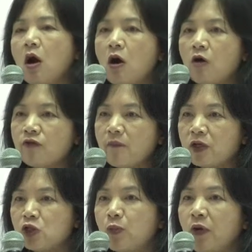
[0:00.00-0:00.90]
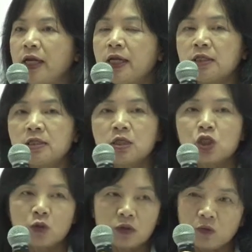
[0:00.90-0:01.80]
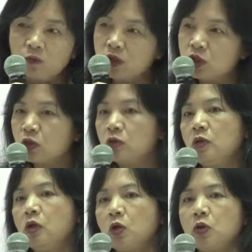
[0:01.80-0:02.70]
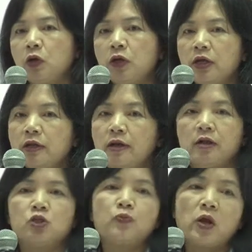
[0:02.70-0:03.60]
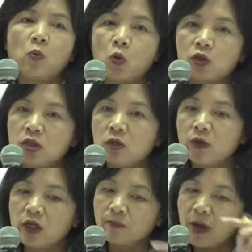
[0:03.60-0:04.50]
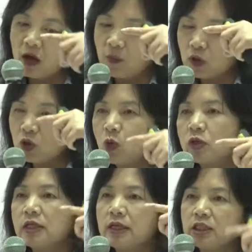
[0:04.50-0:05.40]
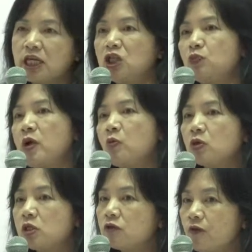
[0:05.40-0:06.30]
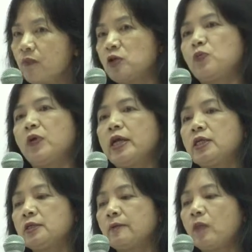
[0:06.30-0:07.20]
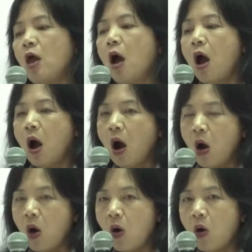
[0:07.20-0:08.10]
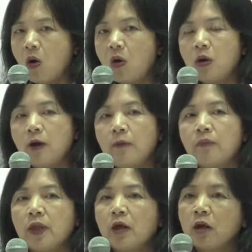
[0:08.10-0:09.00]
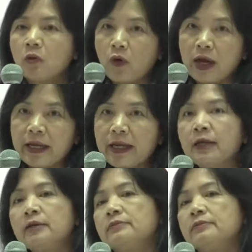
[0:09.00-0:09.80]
or from the springs, which is, you hear the spring water. When you buy the bottled water, they say spring water from the springs. Or raining,